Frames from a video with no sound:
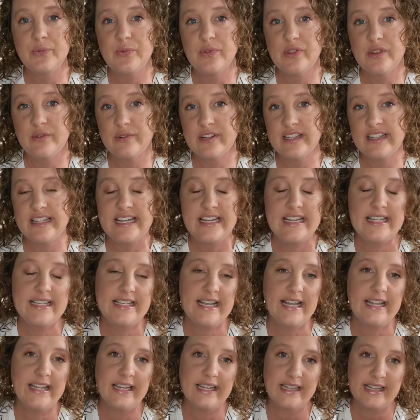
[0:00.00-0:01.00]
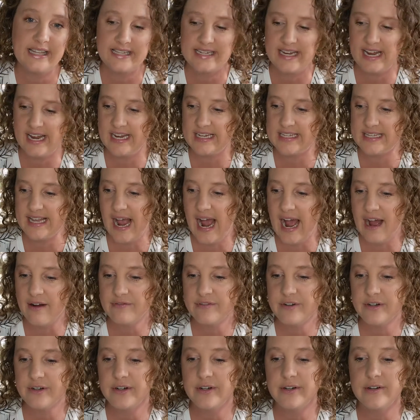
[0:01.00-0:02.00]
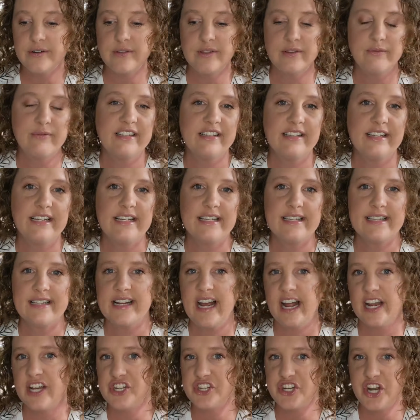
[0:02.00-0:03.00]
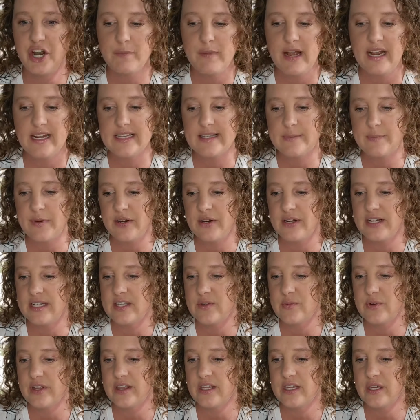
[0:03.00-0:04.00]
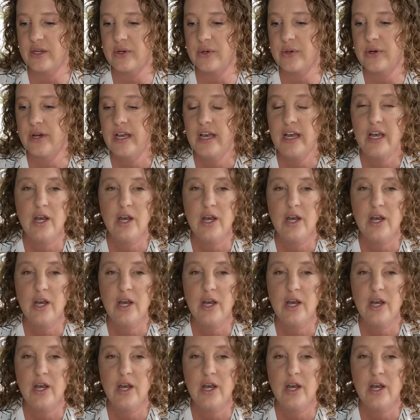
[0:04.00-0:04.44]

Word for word: the release and in the days after the release and kind of share my experience with you,